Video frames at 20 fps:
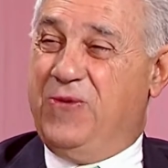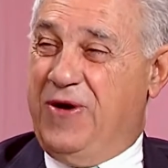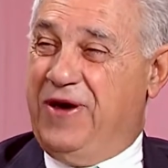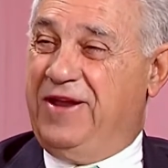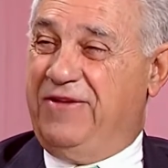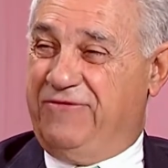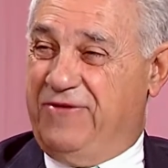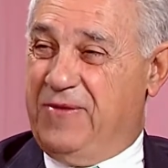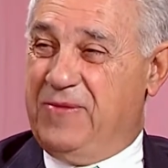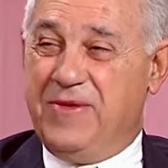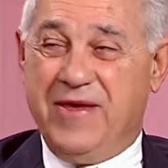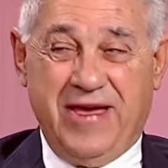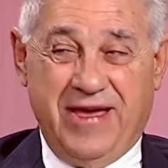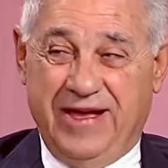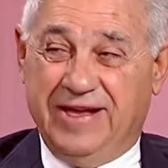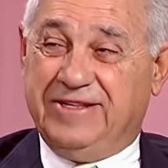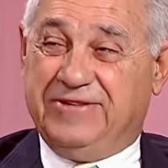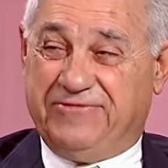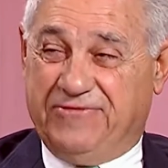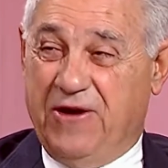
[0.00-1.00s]
one of them.
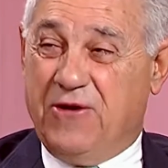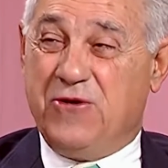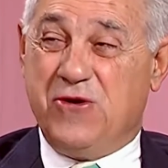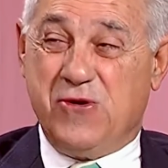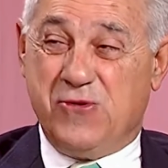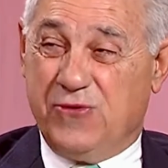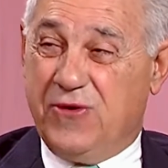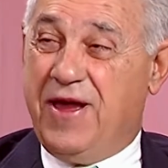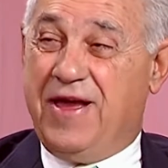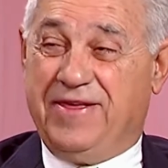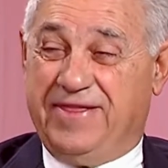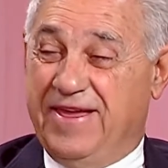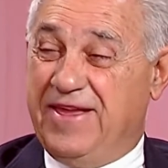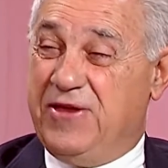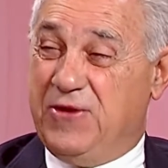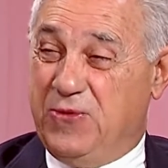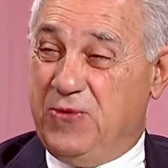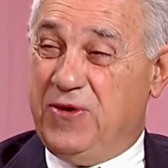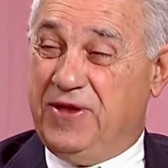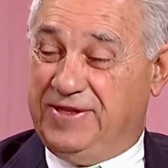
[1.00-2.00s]
Right. It's very rare that
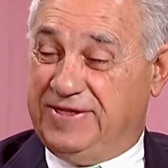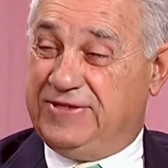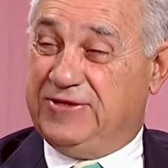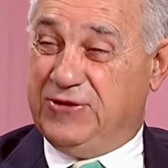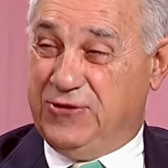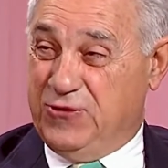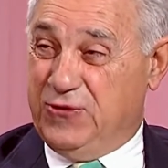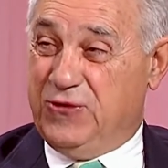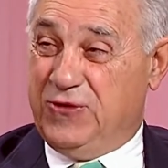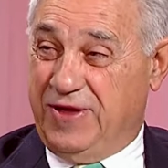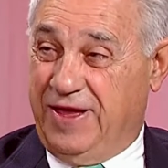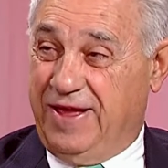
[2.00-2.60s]
you win two.